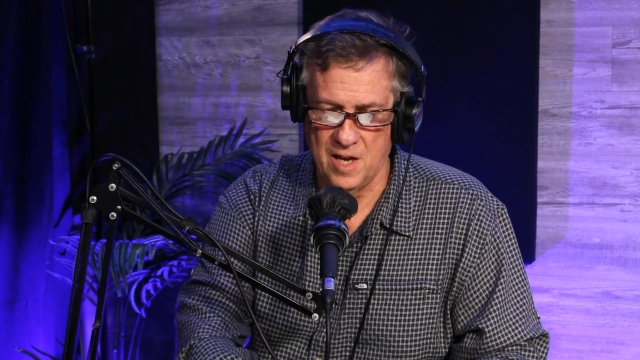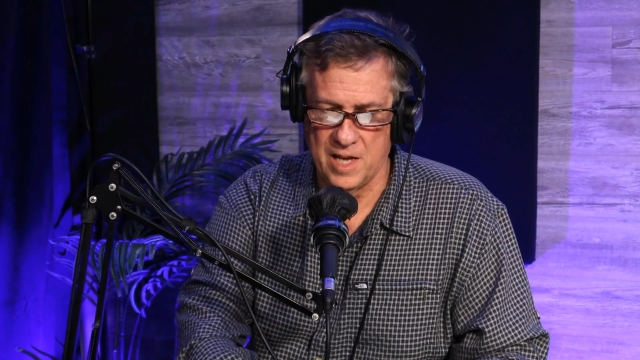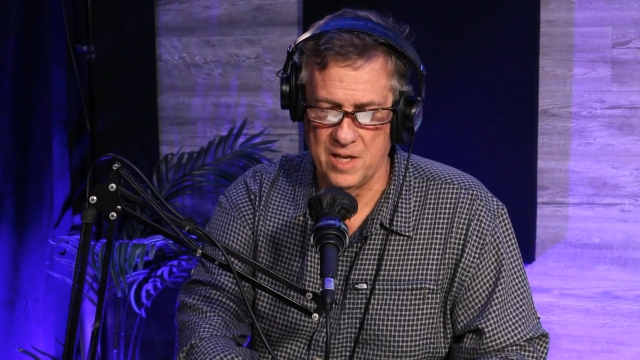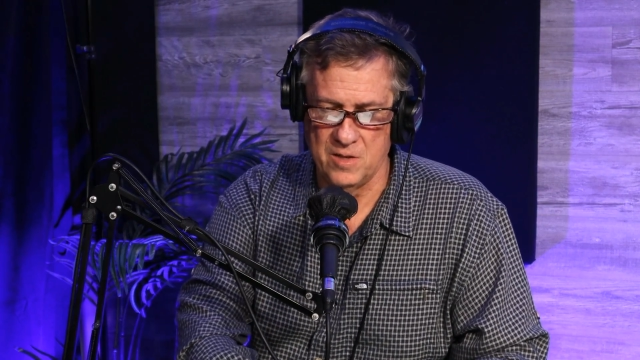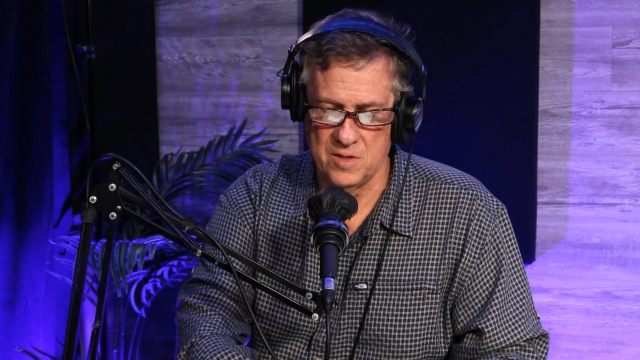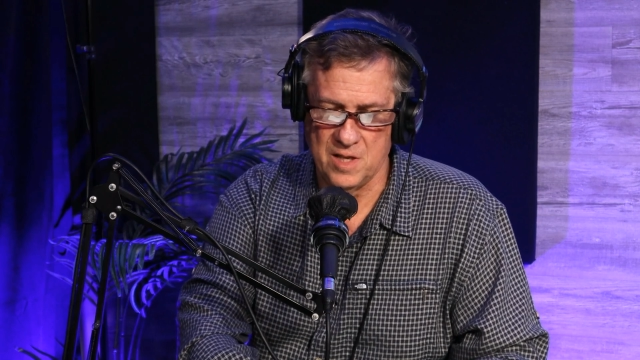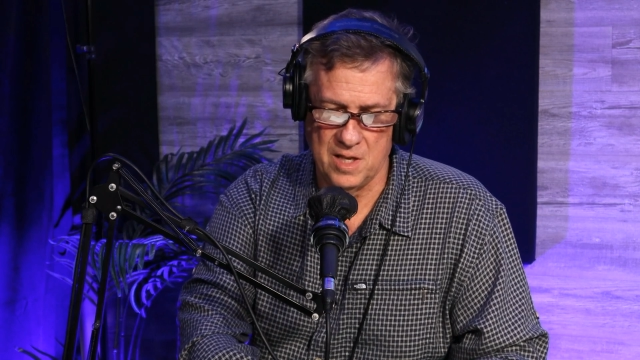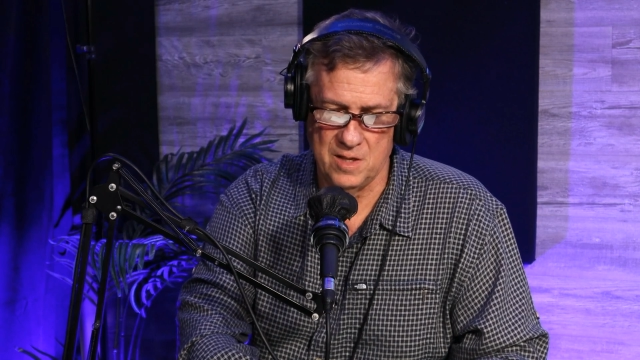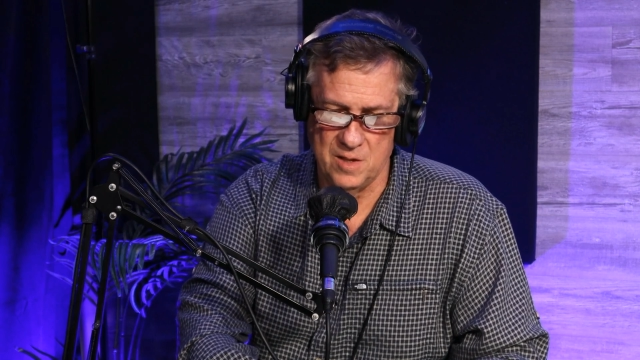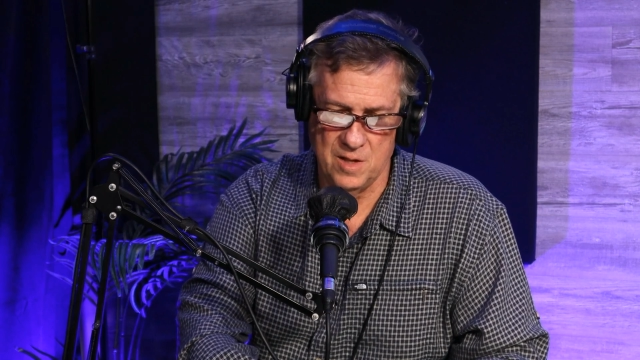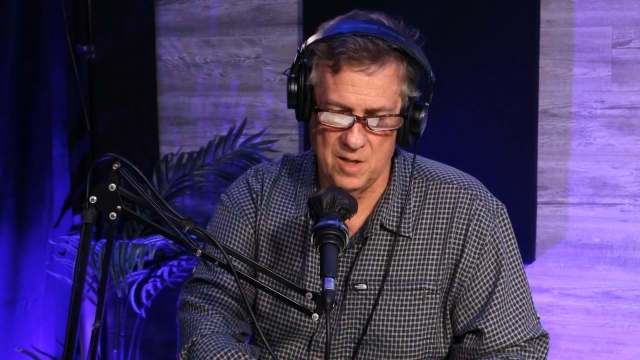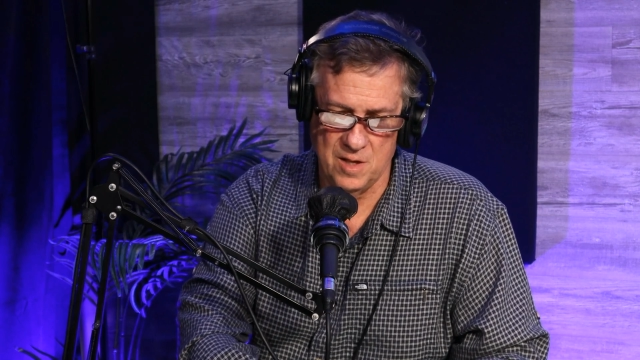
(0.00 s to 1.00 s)
like you said,
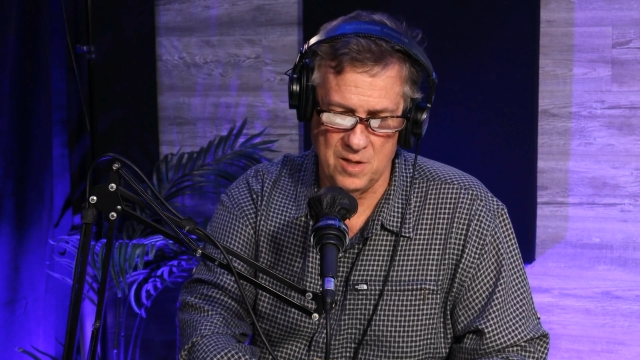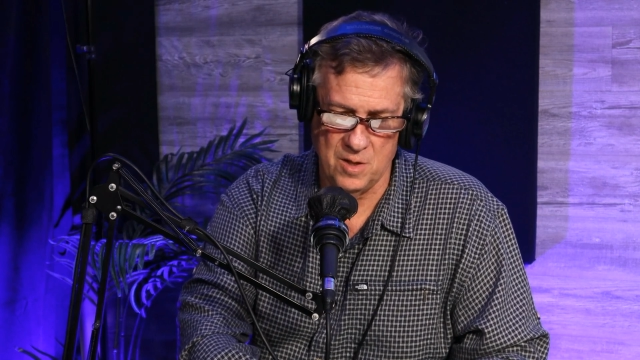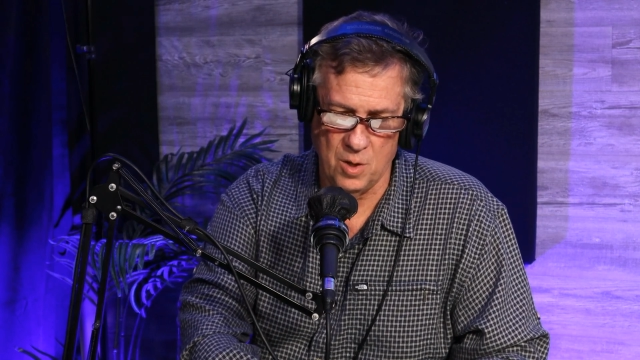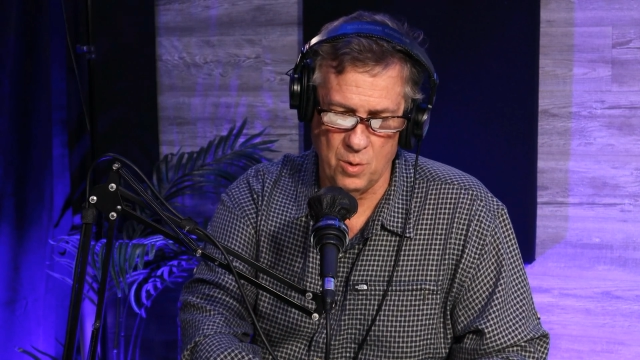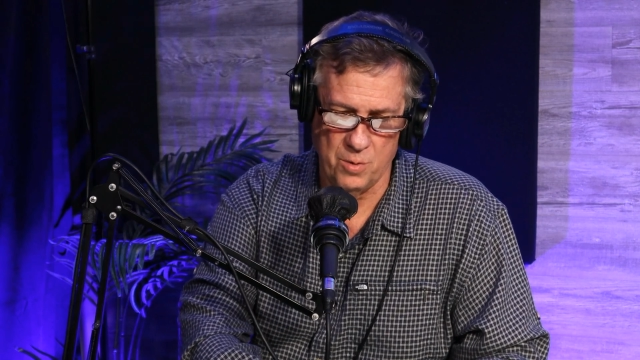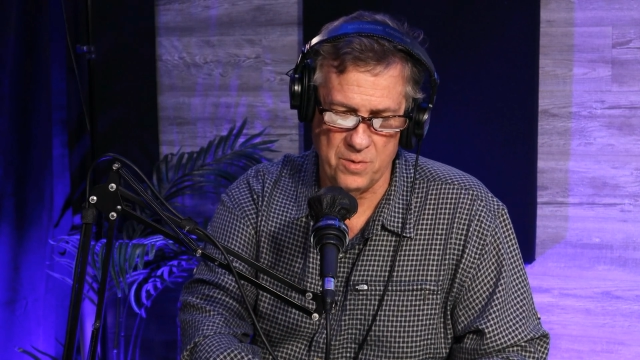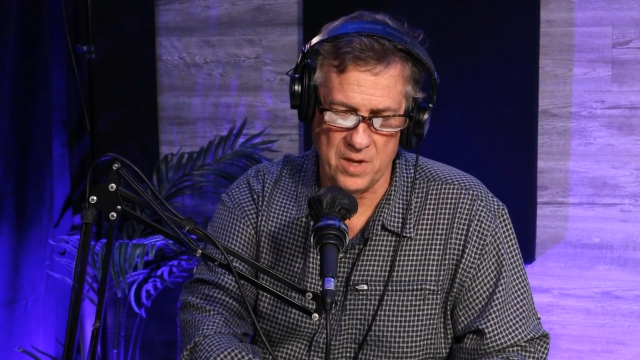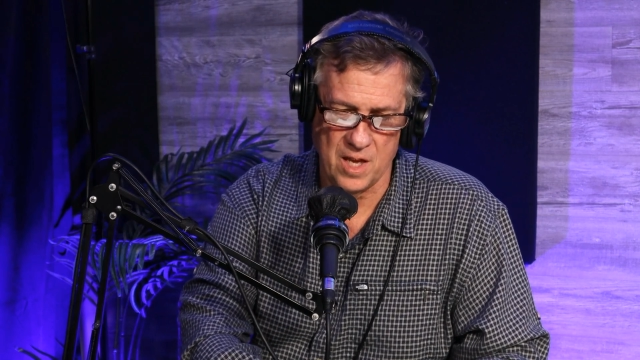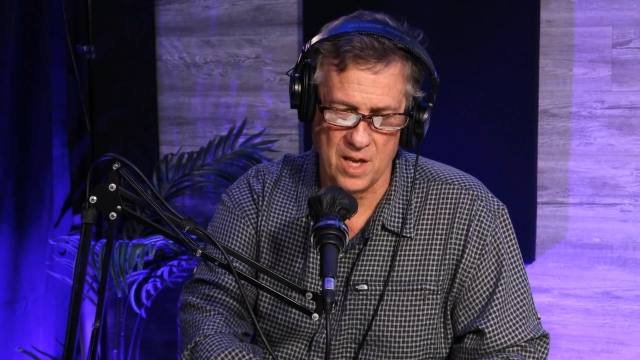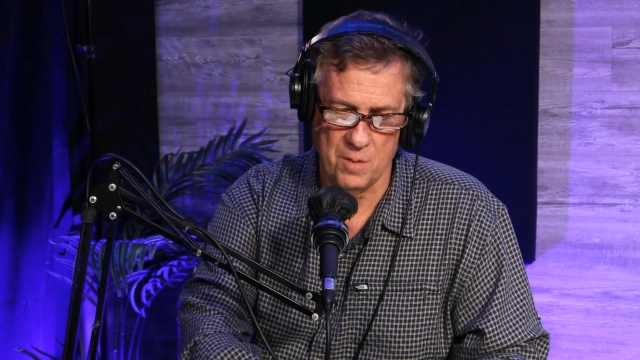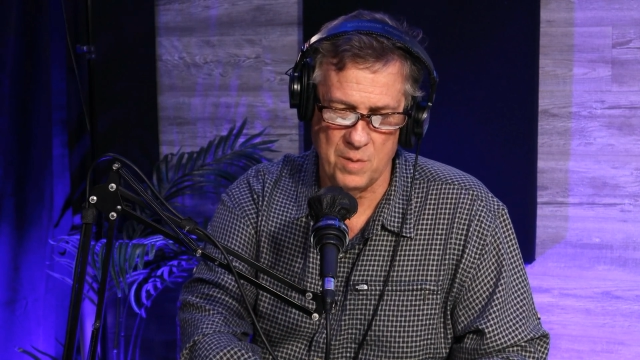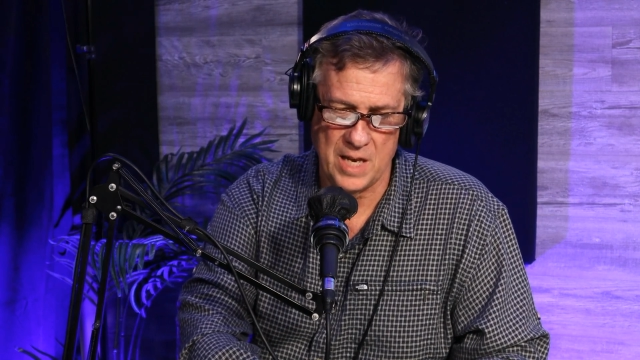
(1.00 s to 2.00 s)
the whole thing
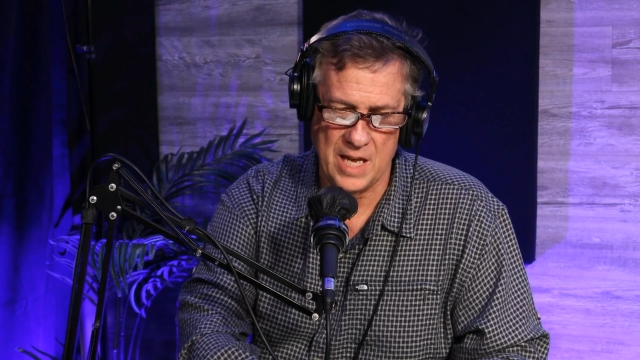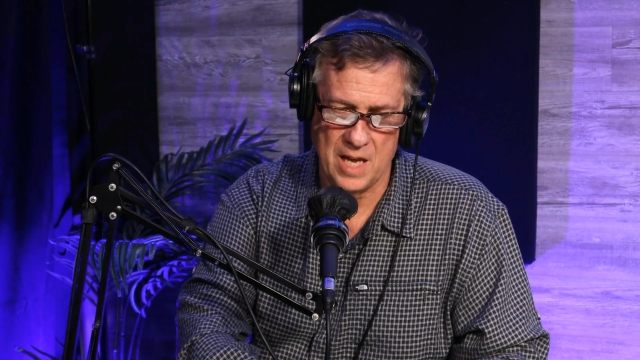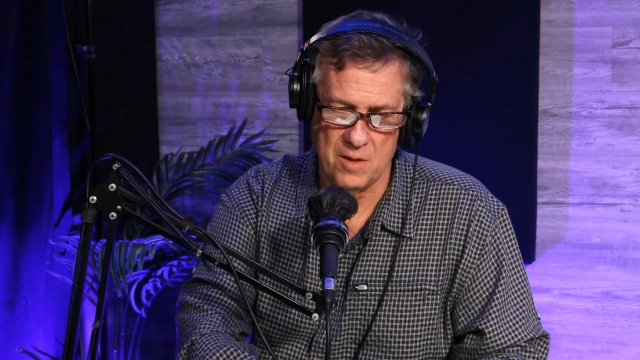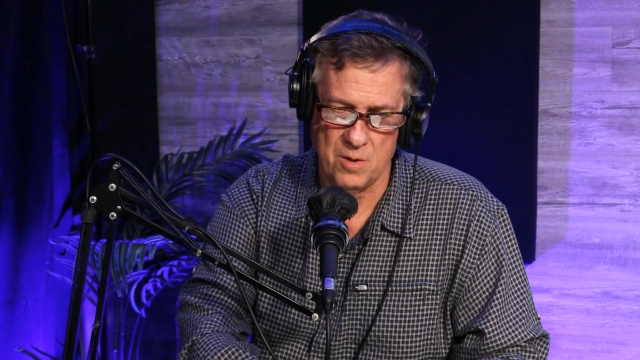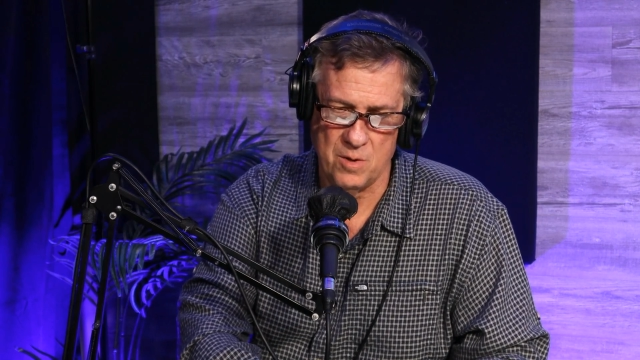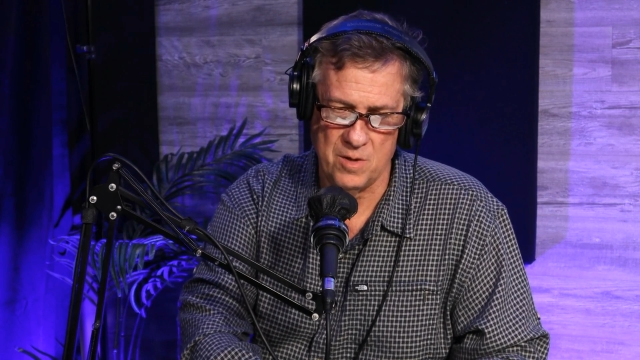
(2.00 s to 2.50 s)
come together.